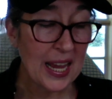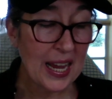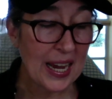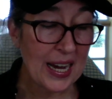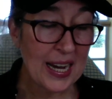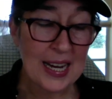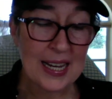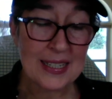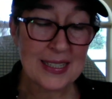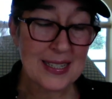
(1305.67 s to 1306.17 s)

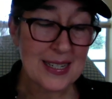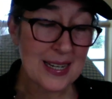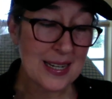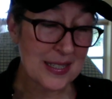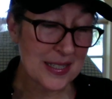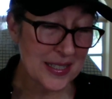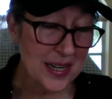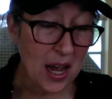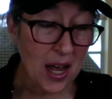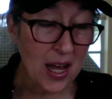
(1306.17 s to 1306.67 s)
and
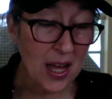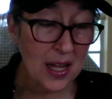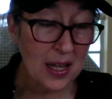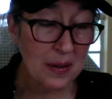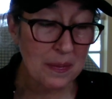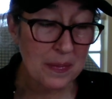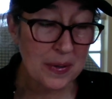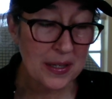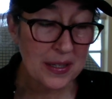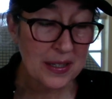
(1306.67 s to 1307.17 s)

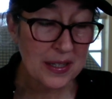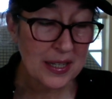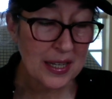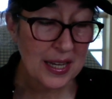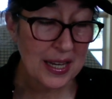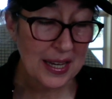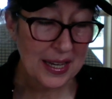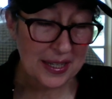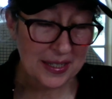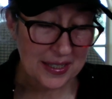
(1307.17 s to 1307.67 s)
Anab
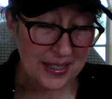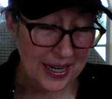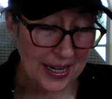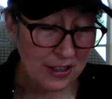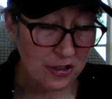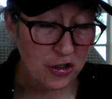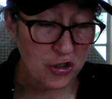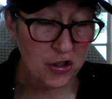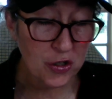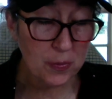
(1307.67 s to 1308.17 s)
and
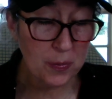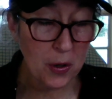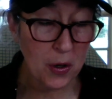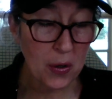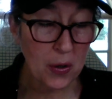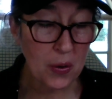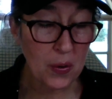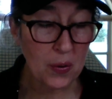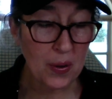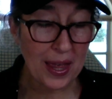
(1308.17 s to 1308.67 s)

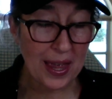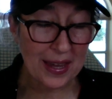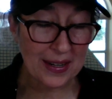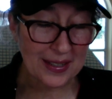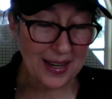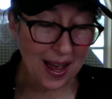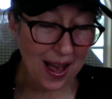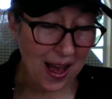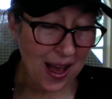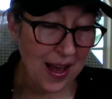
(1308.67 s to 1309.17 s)
Eshtemo and
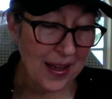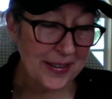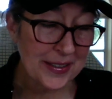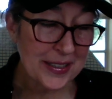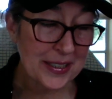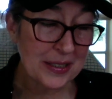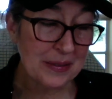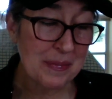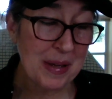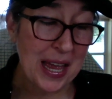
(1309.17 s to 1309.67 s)

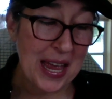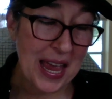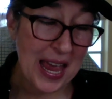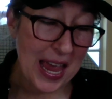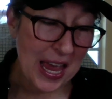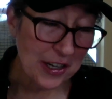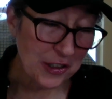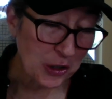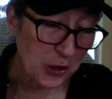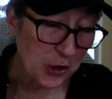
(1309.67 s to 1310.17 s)
Anem
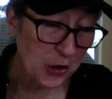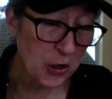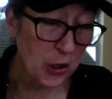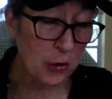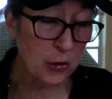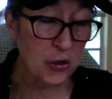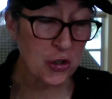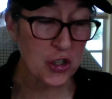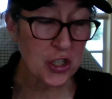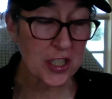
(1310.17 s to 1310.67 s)
and
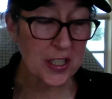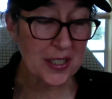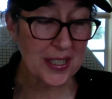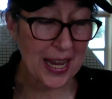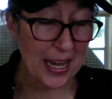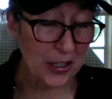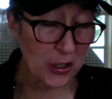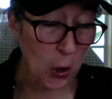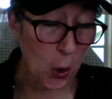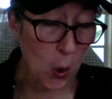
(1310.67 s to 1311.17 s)
Goshen
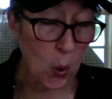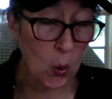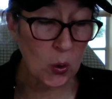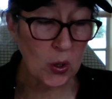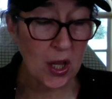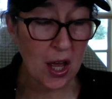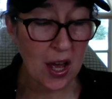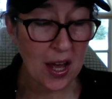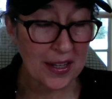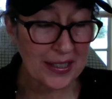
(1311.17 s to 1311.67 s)
and
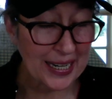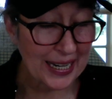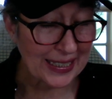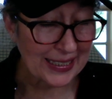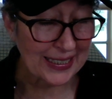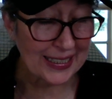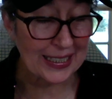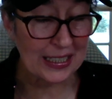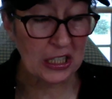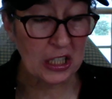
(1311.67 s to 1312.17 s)
Holon and
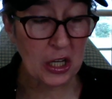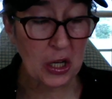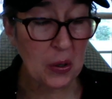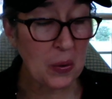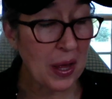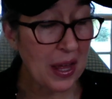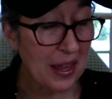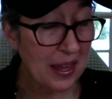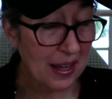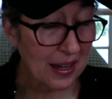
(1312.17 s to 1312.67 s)
Gilo,
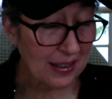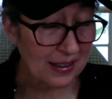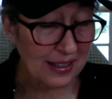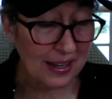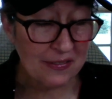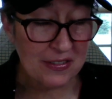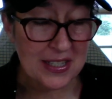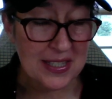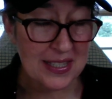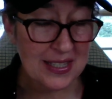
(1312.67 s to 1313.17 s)

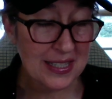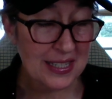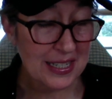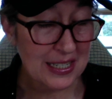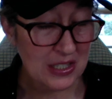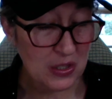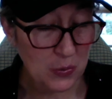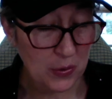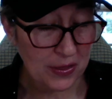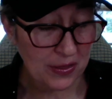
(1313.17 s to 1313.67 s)
11
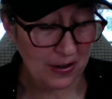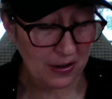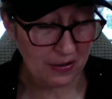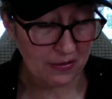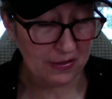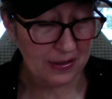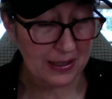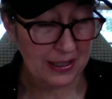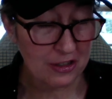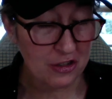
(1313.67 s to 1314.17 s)
cities with their
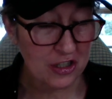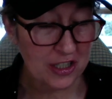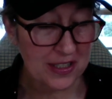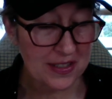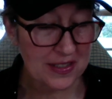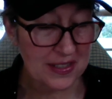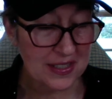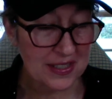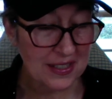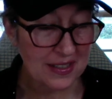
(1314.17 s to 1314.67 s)

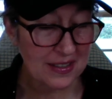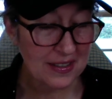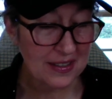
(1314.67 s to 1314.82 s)
villages.